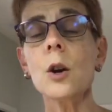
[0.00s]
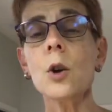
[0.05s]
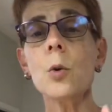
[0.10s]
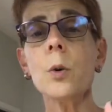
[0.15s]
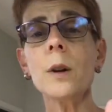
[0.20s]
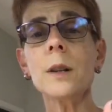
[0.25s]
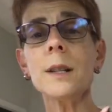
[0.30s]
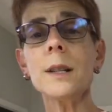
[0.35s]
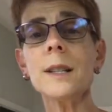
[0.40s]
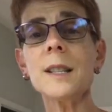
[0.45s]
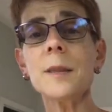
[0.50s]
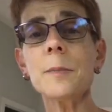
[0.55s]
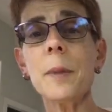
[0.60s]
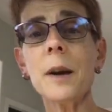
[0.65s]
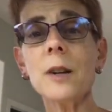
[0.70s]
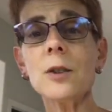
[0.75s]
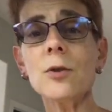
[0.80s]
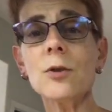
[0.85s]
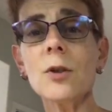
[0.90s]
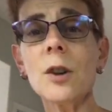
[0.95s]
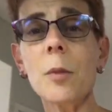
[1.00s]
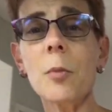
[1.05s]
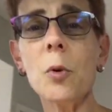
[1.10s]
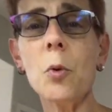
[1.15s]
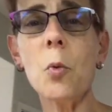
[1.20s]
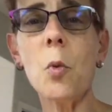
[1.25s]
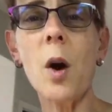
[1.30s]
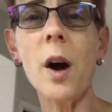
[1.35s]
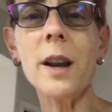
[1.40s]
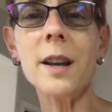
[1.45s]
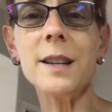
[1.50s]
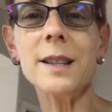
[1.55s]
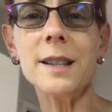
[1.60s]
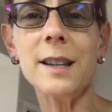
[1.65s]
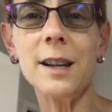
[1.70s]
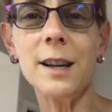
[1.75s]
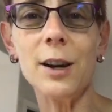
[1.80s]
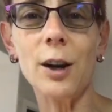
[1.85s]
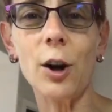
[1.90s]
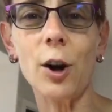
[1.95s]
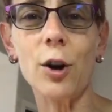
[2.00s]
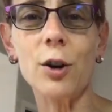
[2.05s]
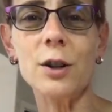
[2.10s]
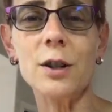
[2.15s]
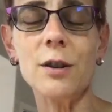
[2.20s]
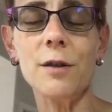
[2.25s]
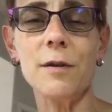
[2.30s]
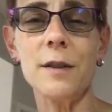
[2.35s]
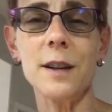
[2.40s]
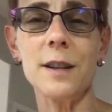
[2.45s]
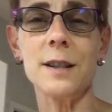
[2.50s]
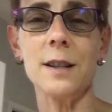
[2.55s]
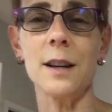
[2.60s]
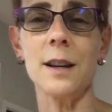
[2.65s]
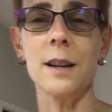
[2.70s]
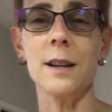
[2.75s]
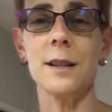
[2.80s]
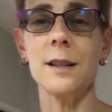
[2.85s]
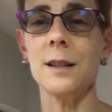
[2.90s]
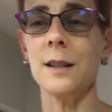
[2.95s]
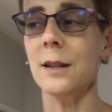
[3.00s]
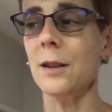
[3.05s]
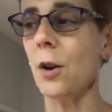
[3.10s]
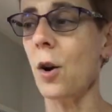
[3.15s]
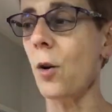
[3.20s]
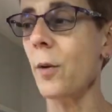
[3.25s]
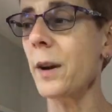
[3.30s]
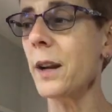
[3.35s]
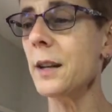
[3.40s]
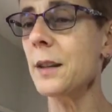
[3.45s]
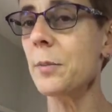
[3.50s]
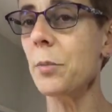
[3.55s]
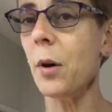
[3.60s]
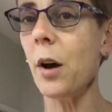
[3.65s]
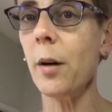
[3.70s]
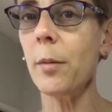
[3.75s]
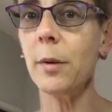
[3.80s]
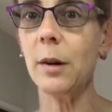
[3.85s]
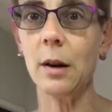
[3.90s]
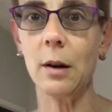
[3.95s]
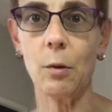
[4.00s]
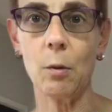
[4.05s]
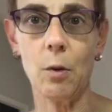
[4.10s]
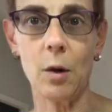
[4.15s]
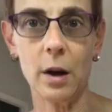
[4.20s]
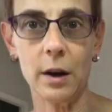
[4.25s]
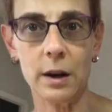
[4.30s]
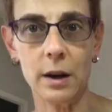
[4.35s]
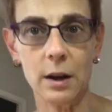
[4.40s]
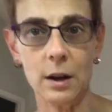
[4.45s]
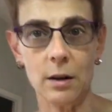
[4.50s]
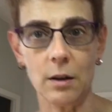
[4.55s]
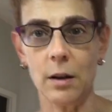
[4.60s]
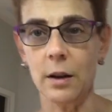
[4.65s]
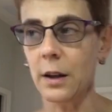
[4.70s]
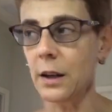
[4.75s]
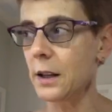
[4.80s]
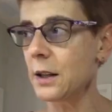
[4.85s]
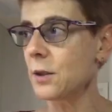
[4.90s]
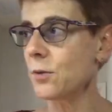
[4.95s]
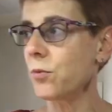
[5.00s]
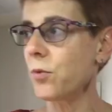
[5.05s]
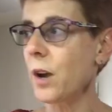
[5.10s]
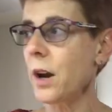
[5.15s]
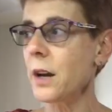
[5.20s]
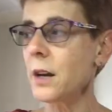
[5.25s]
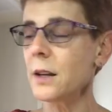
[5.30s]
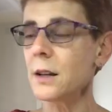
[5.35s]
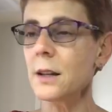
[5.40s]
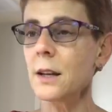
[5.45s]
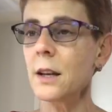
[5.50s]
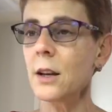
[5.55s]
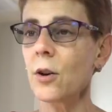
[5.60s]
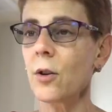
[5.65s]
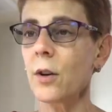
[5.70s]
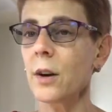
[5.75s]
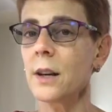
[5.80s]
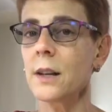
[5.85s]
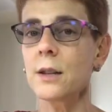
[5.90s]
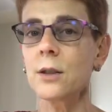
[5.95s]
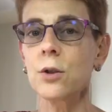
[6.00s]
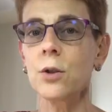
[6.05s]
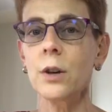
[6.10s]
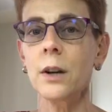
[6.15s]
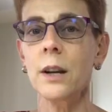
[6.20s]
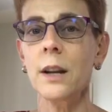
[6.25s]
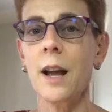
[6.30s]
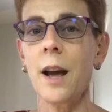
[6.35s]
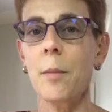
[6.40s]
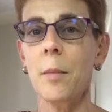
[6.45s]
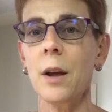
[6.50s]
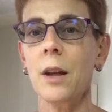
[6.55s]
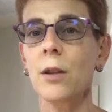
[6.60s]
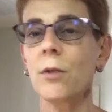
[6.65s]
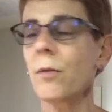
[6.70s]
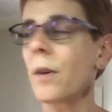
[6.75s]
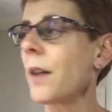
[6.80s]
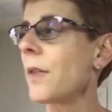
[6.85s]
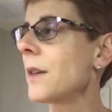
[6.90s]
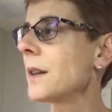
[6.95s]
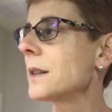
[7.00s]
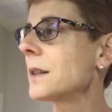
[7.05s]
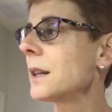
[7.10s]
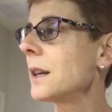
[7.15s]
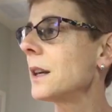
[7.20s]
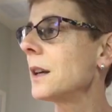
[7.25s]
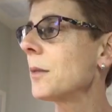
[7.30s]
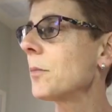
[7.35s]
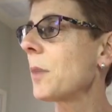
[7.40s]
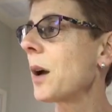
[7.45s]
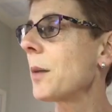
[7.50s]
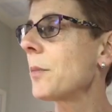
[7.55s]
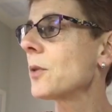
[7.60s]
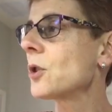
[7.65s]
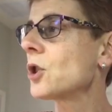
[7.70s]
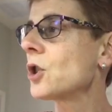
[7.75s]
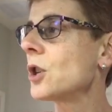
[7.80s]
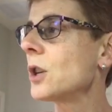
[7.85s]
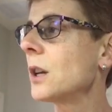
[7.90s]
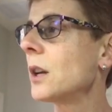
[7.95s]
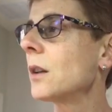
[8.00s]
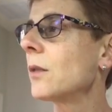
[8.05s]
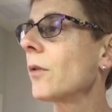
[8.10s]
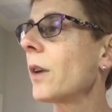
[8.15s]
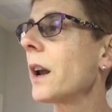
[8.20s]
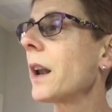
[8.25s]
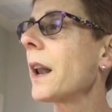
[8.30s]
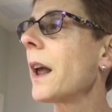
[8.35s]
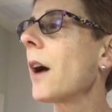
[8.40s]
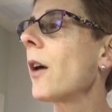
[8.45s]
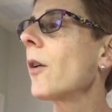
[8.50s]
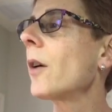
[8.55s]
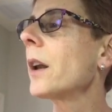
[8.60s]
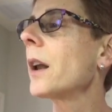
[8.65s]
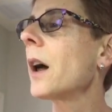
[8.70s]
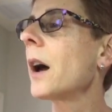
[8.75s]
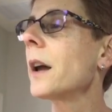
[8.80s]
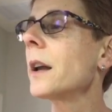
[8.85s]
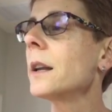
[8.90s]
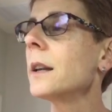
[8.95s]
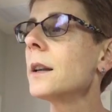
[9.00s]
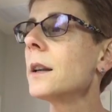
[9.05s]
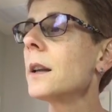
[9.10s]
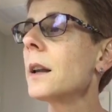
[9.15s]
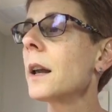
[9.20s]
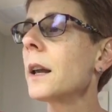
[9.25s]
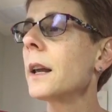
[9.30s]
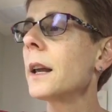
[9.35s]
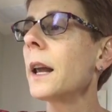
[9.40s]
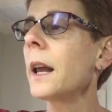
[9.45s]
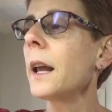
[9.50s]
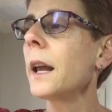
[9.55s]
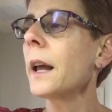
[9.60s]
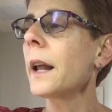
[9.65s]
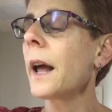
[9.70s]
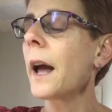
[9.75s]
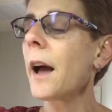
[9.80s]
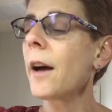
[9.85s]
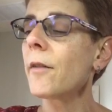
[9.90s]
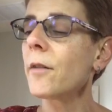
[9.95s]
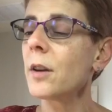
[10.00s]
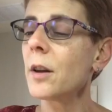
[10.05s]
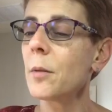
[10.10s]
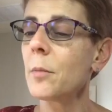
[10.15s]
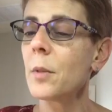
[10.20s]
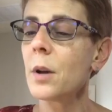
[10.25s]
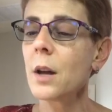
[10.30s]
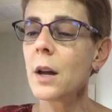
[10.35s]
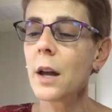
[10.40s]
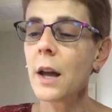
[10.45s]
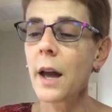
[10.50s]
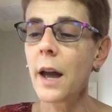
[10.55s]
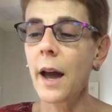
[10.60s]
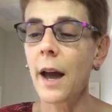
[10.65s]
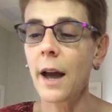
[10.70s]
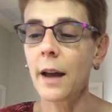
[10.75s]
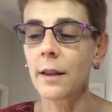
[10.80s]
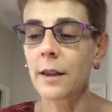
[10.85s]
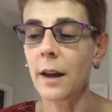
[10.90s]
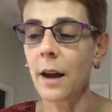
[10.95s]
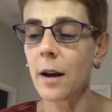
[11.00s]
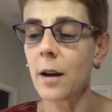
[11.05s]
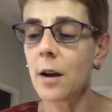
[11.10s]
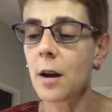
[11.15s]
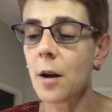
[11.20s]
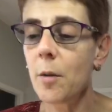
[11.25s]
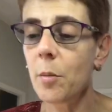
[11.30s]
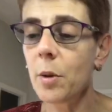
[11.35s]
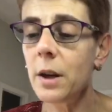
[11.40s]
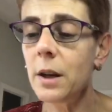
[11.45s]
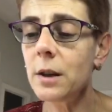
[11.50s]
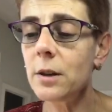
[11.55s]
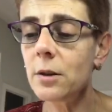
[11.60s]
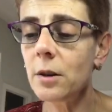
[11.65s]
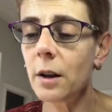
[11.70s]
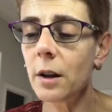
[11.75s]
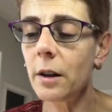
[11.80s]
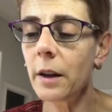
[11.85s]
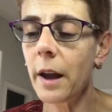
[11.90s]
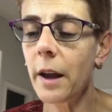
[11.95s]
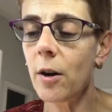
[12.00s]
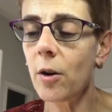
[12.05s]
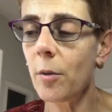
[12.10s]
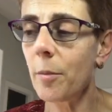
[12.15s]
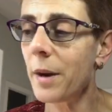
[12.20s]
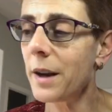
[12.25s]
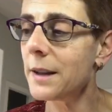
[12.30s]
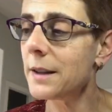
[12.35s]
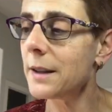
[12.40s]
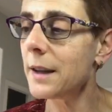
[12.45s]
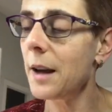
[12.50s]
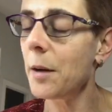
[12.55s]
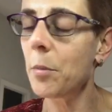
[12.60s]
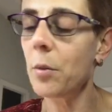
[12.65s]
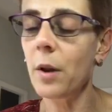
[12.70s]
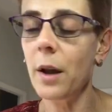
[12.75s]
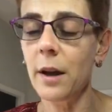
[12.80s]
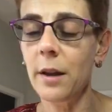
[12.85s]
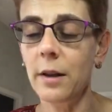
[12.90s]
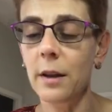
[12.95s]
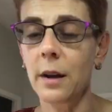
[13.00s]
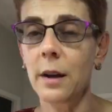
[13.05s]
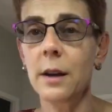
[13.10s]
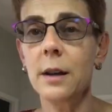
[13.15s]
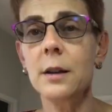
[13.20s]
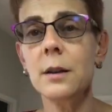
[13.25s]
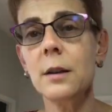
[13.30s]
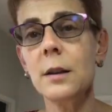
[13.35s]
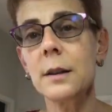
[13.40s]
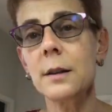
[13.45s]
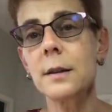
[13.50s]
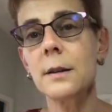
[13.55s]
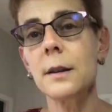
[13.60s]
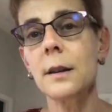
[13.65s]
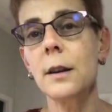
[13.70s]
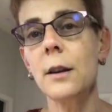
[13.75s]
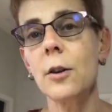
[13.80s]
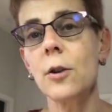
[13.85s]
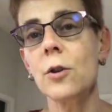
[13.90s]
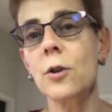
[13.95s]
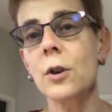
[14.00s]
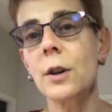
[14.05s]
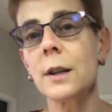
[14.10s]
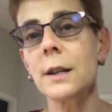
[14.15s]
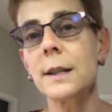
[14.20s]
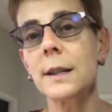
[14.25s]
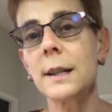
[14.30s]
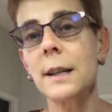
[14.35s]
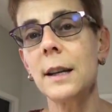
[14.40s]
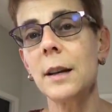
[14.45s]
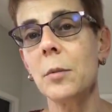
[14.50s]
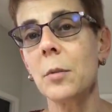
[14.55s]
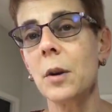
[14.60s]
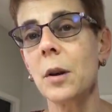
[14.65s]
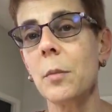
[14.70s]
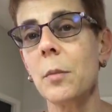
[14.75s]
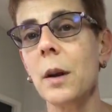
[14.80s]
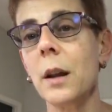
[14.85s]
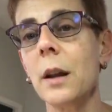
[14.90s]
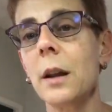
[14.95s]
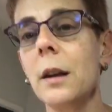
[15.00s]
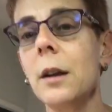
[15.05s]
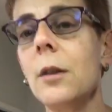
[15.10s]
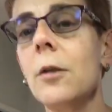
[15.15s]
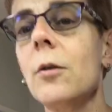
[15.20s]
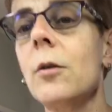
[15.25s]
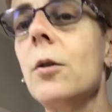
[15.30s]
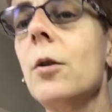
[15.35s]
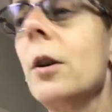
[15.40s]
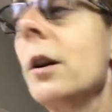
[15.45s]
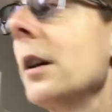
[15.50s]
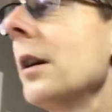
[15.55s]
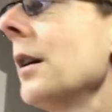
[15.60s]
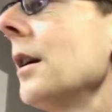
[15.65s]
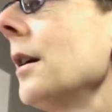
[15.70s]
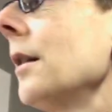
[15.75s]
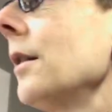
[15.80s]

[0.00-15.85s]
Quilt Inspector number 1 is here to visit, so he's probably going to walk in on. He's right here. He's looking at my thread that's in my machine right now, and I can't have him at that. But he's going to lay on my sample, I think. He's going to sit here, and you're going to see him in a minute. Here, look.